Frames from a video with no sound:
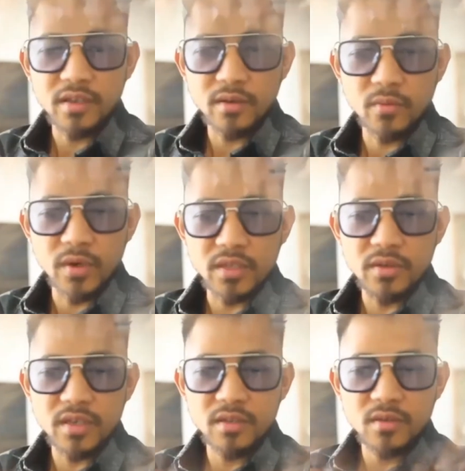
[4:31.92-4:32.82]
what you
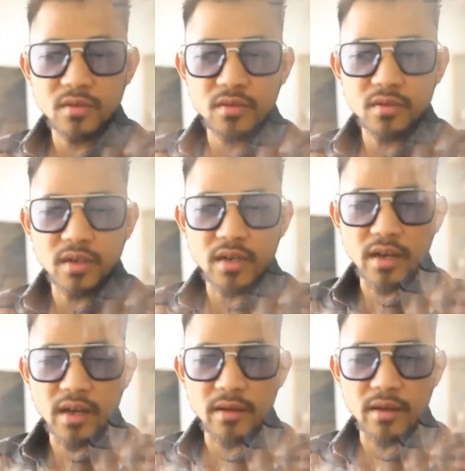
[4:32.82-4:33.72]
can do,
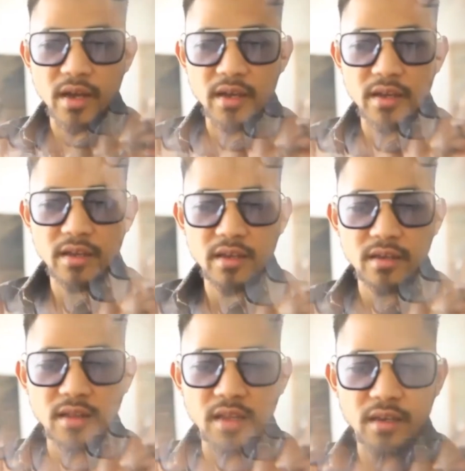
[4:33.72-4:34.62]
I
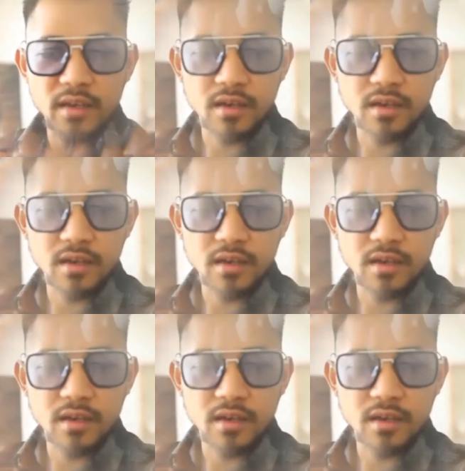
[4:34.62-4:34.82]
like